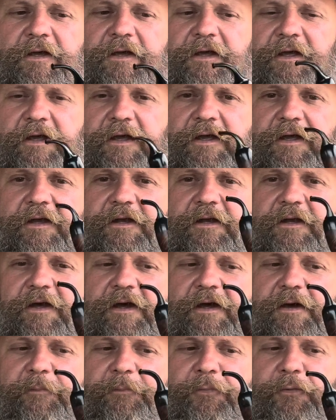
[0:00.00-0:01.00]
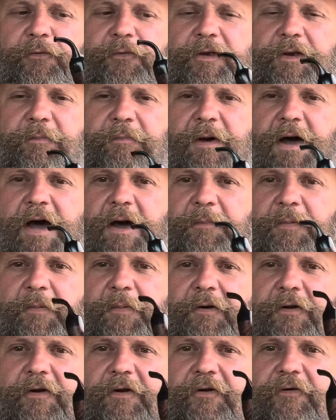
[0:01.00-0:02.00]
and uh, pull your pipe
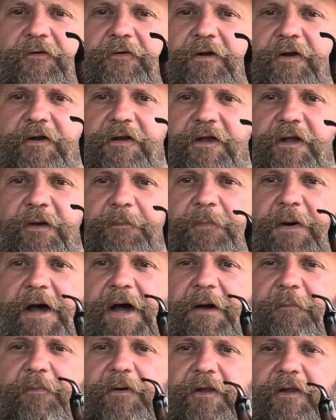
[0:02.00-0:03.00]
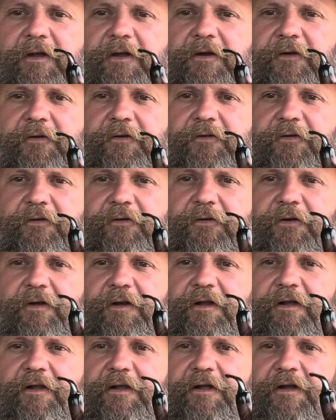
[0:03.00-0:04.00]
apart and run you a pipe cleaner through it
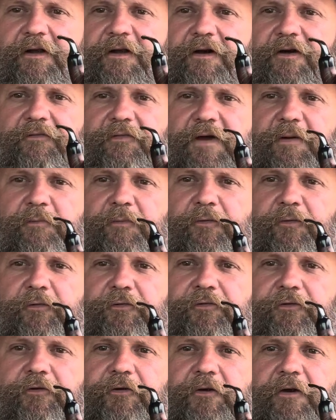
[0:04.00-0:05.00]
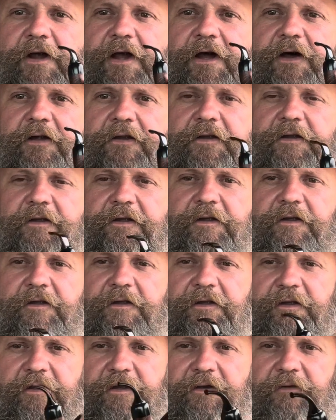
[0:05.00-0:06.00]
and clean all that moisture out,
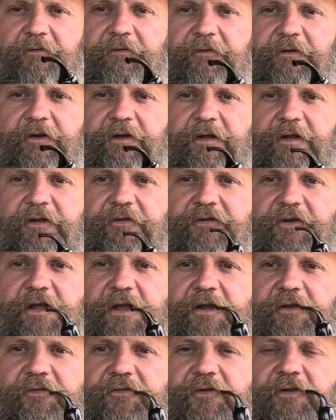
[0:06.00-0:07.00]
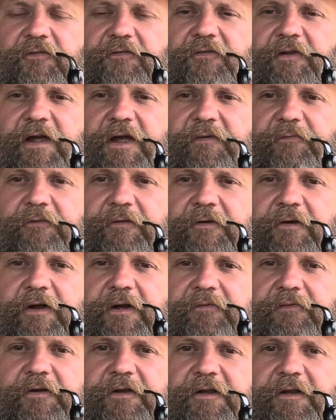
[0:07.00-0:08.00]
it really changed the flavor
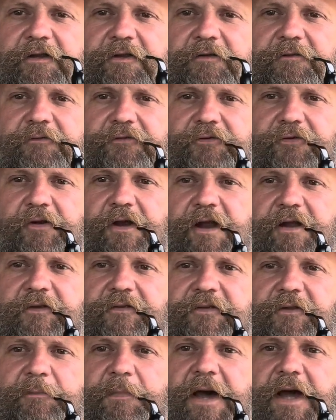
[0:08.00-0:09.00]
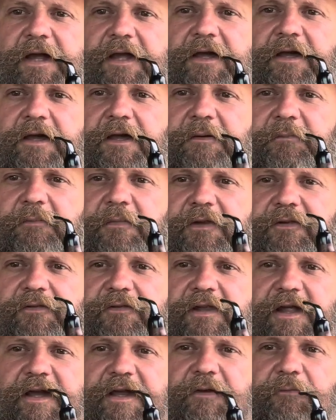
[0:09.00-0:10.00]
of it. It straightens it back up and
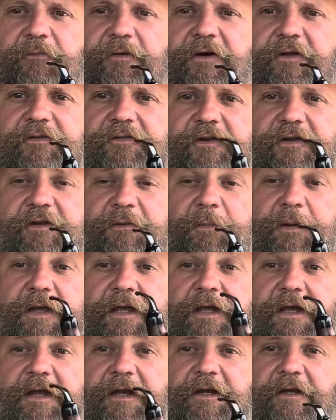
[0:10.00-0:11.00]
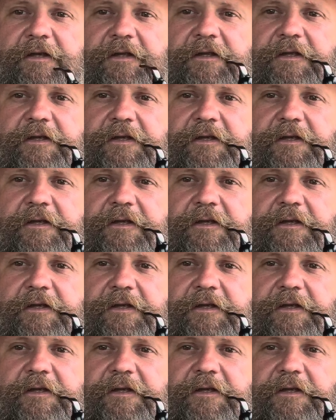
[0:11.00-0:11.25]
it's like it was at the beginning.